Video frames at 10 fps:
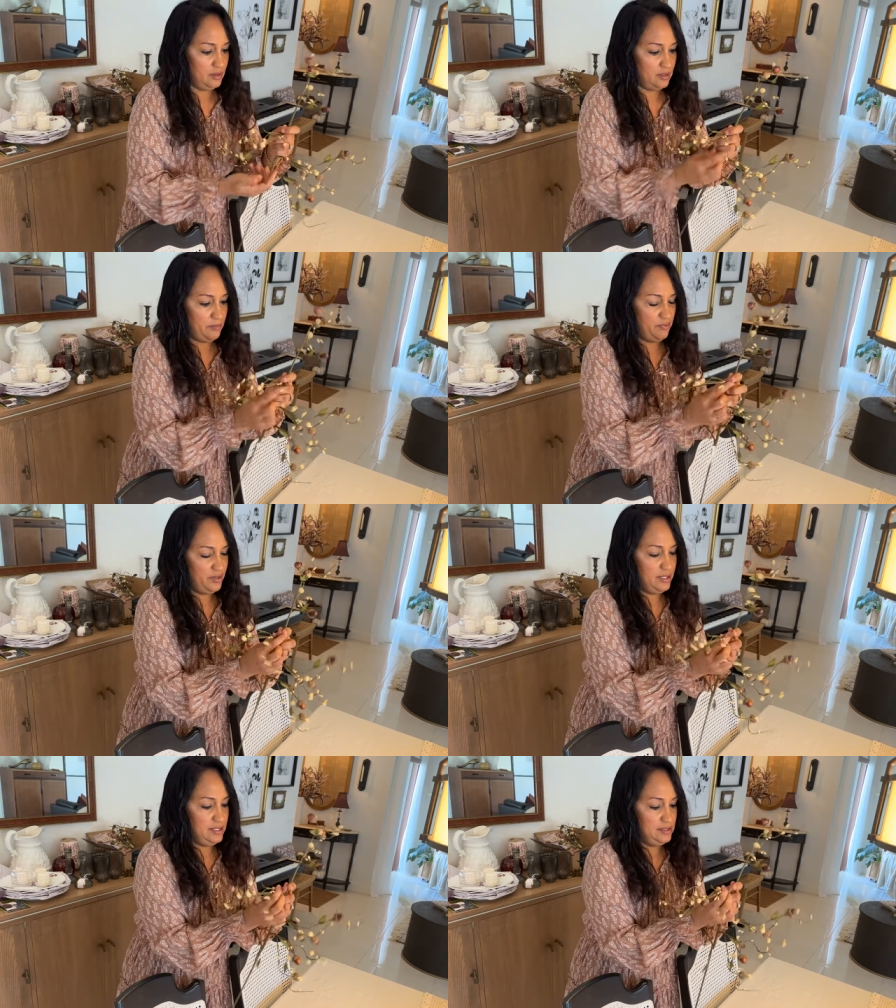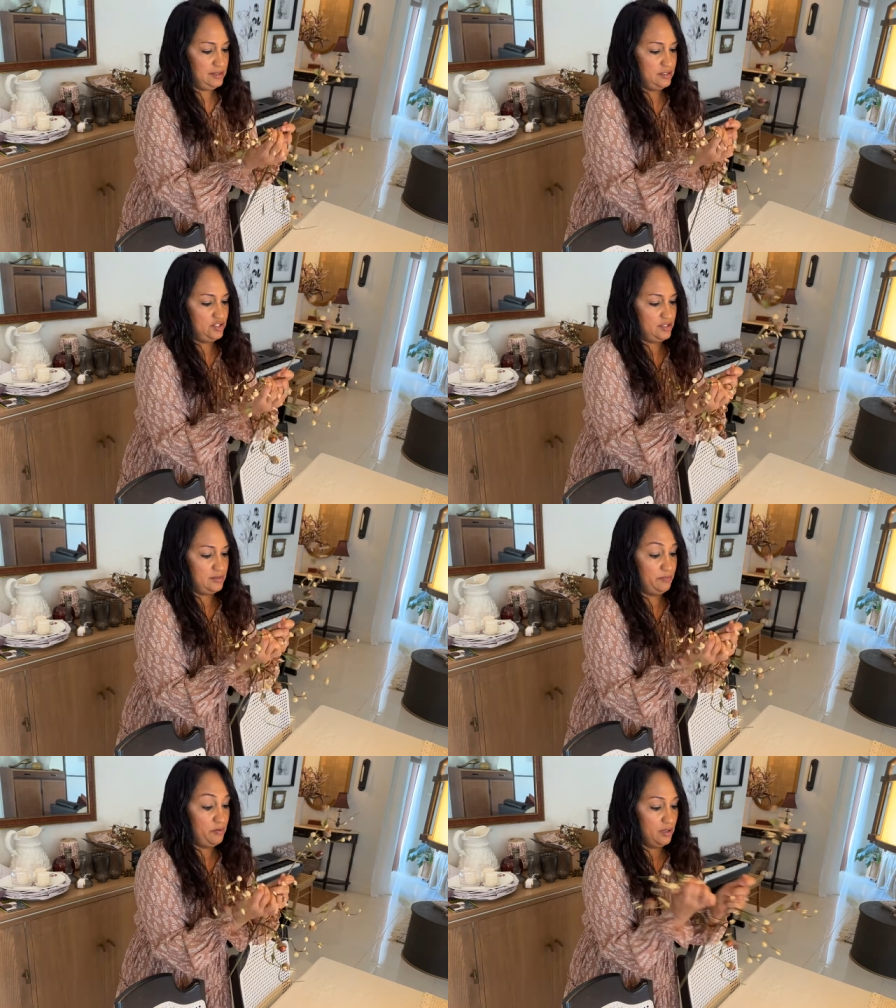They're pretty easy to
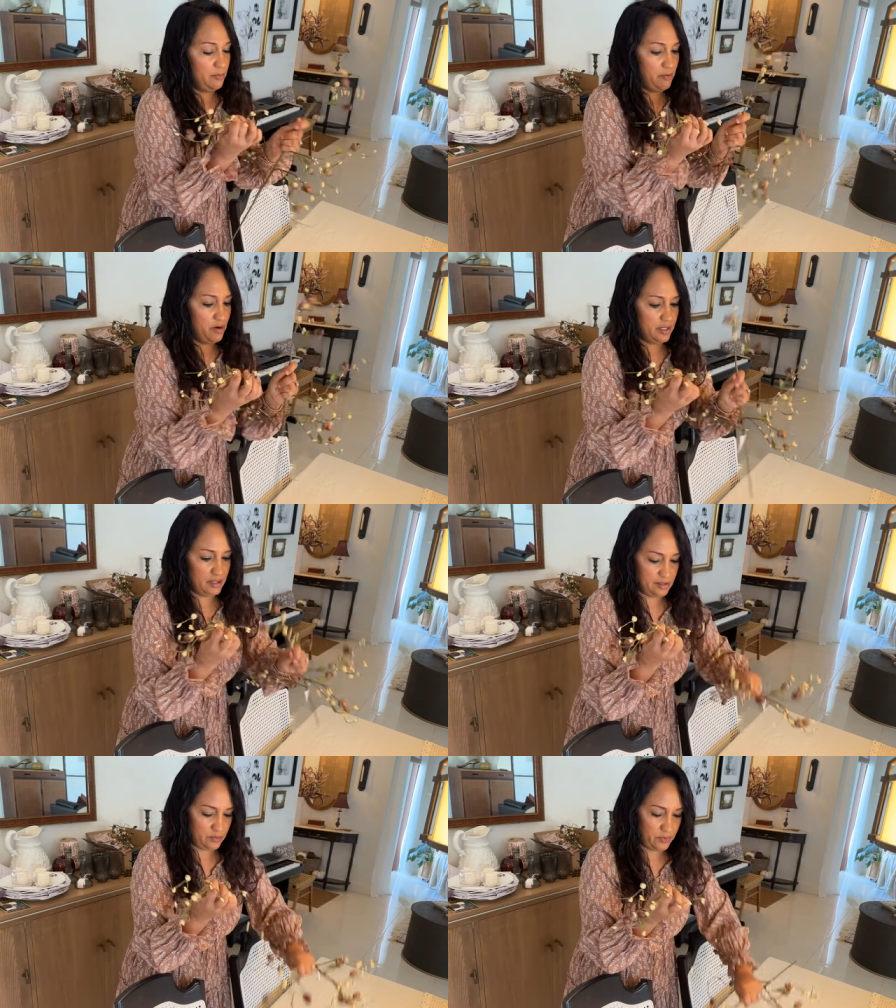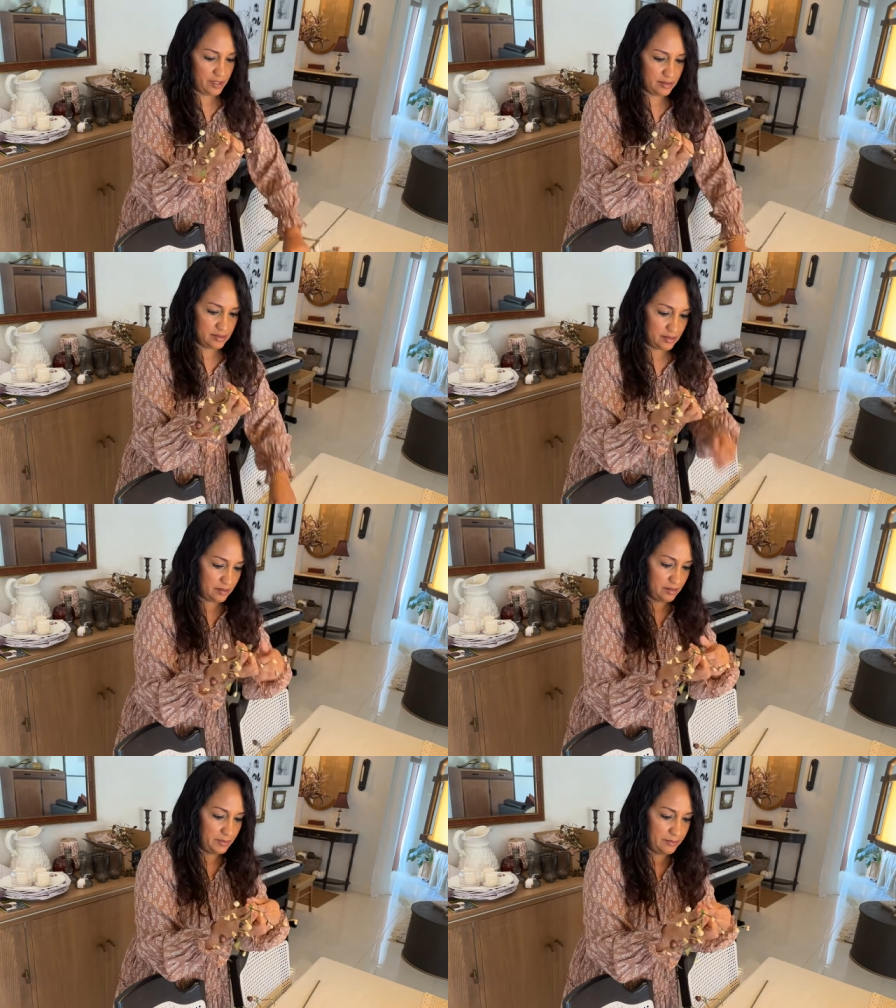just pull apart as well. It's a
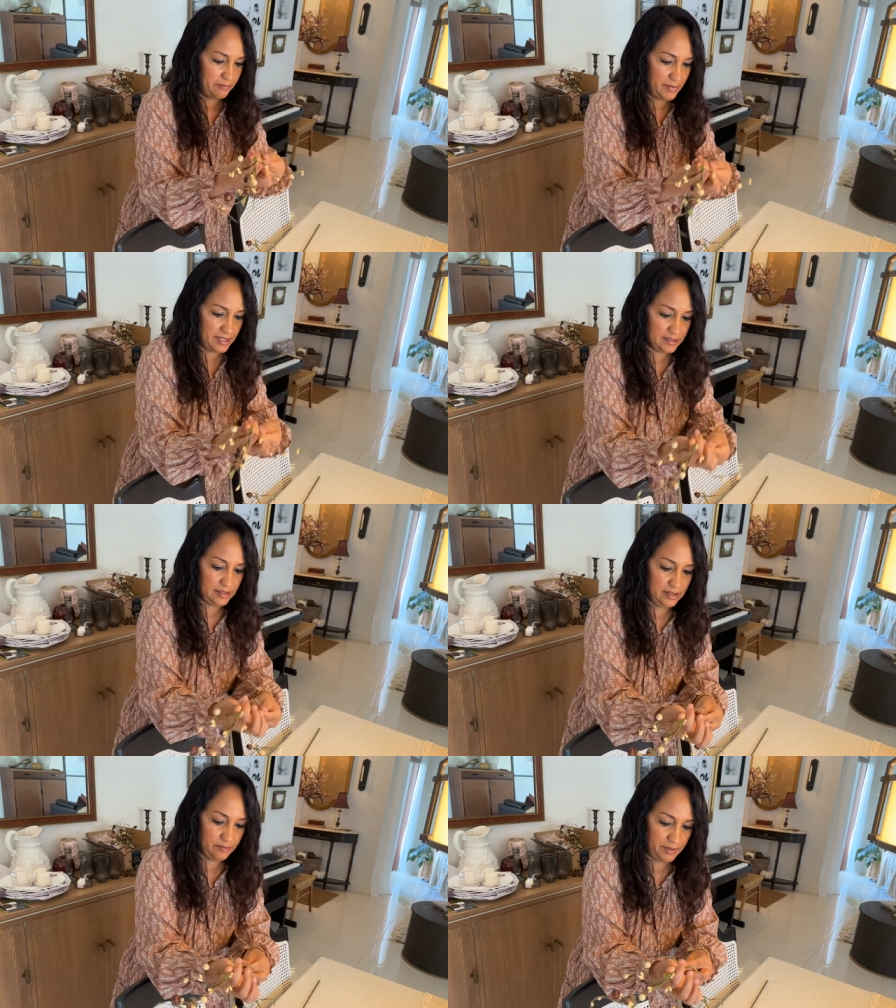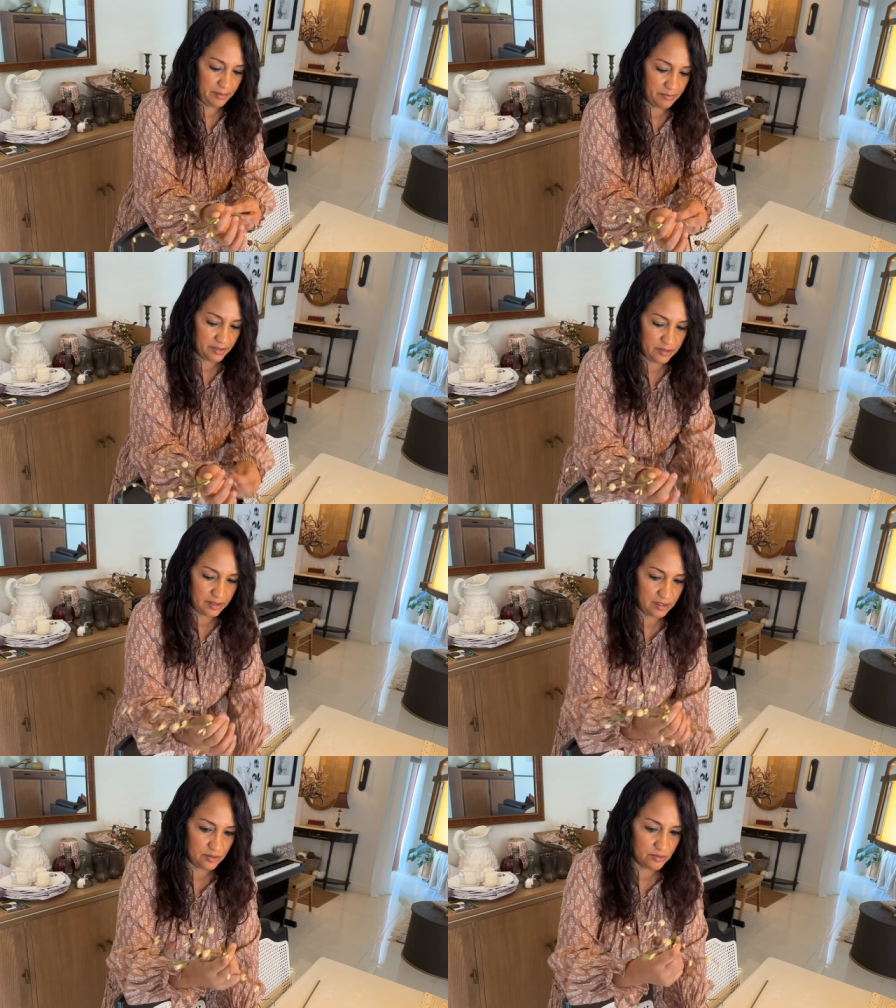little bit messy, the paper that
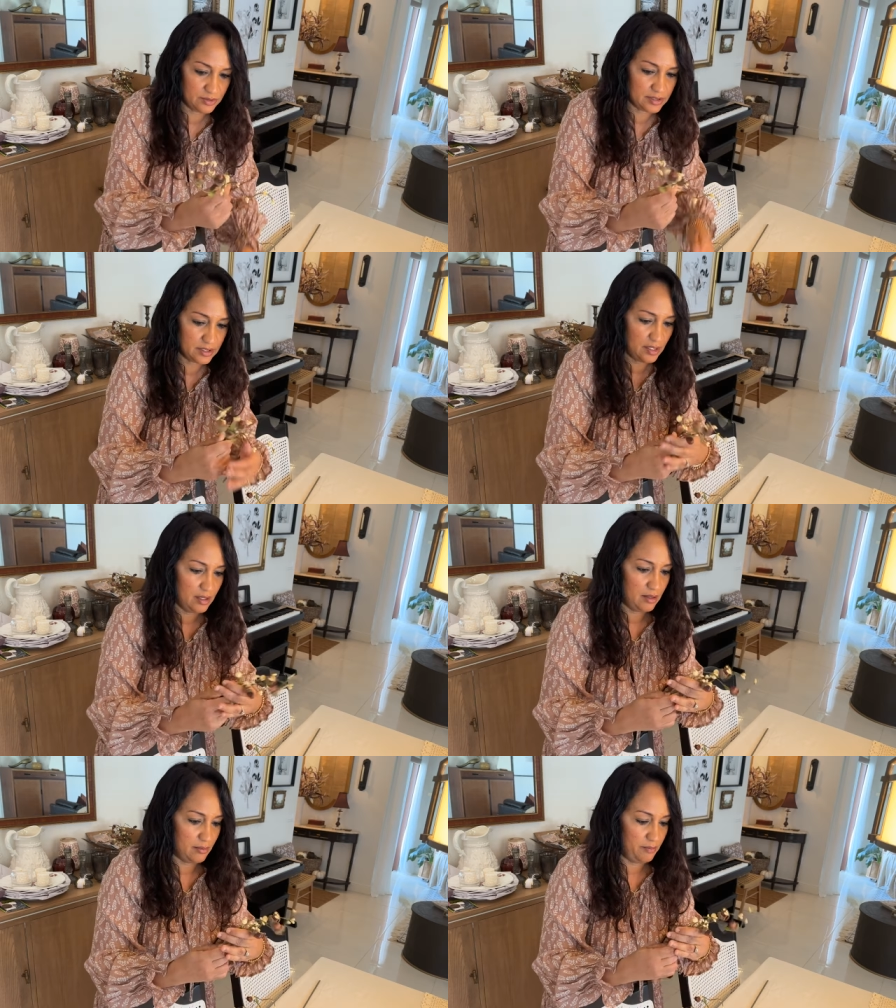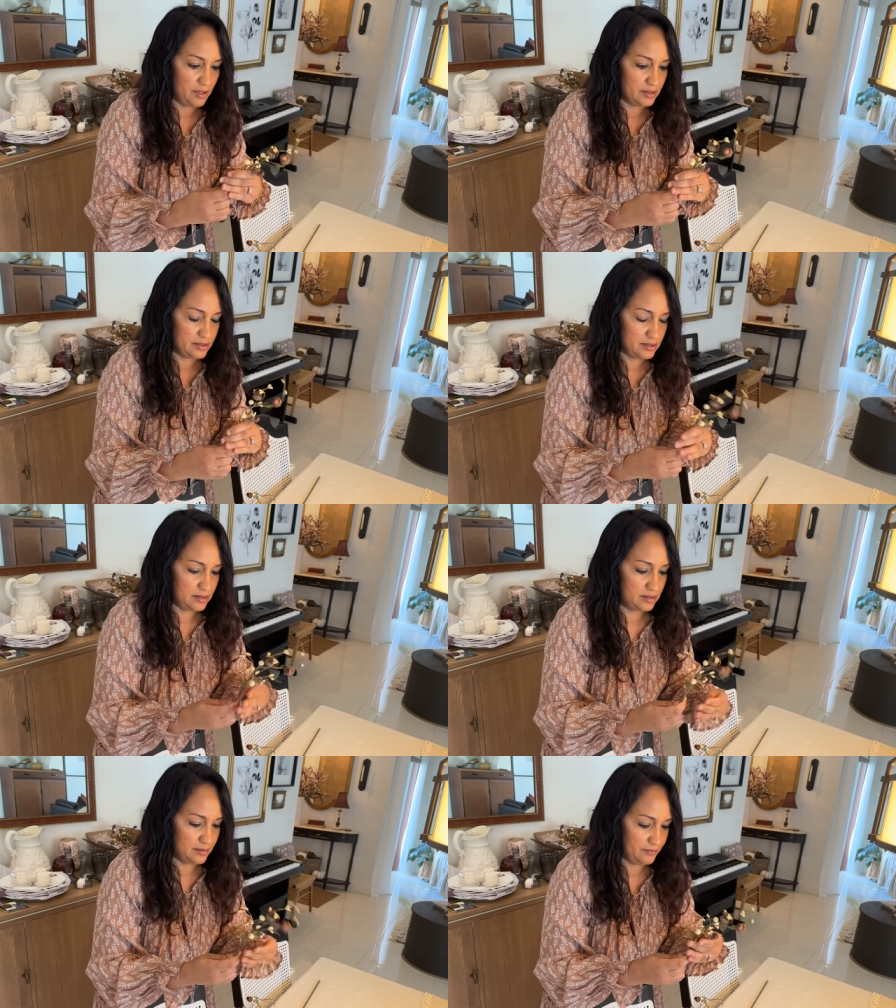they use, but
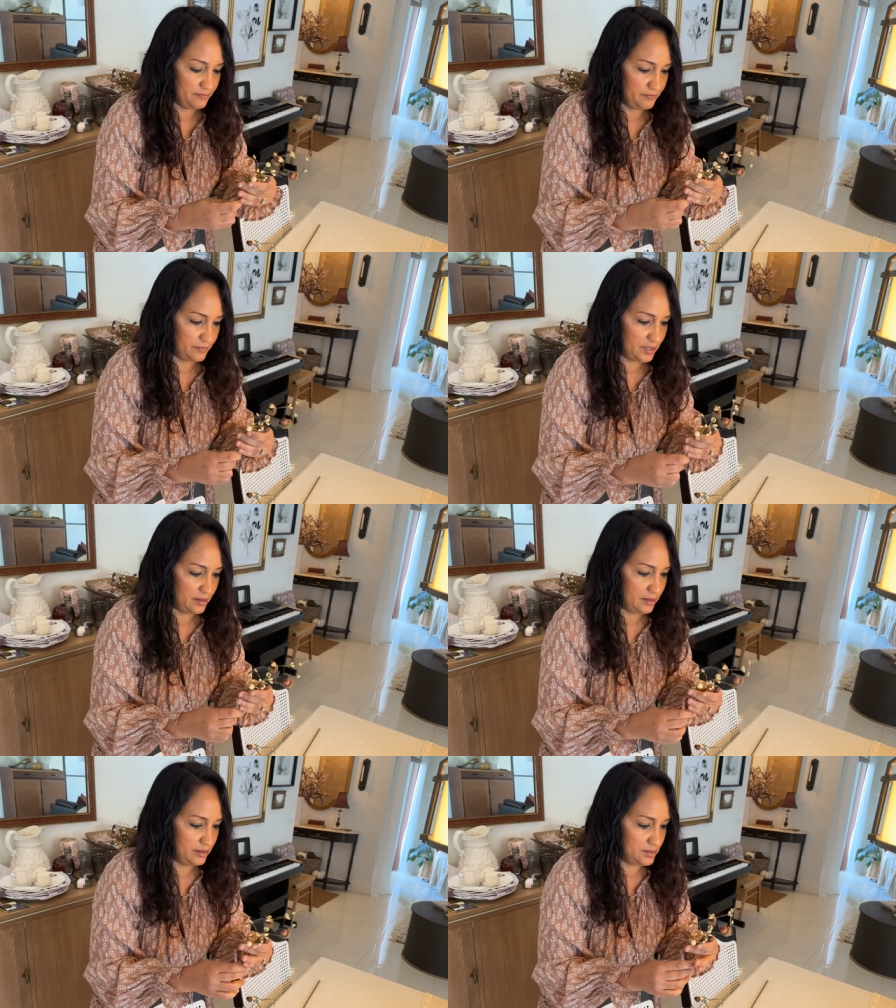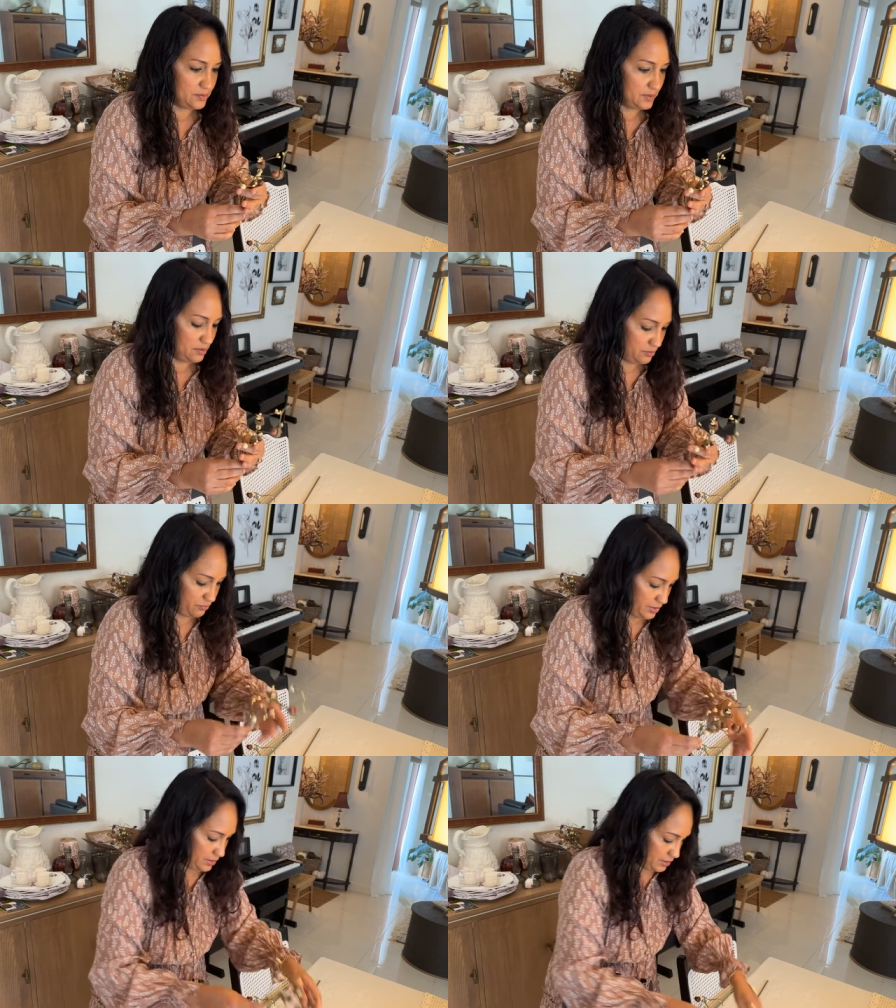I think this would look
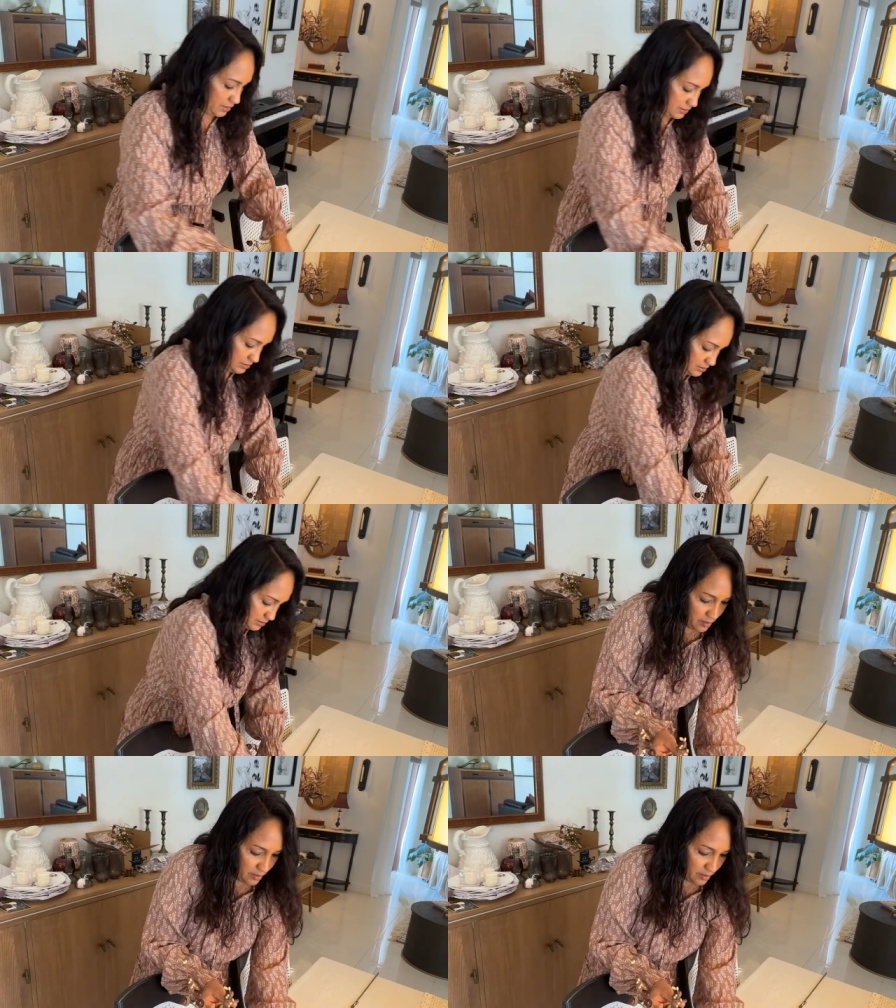really nice.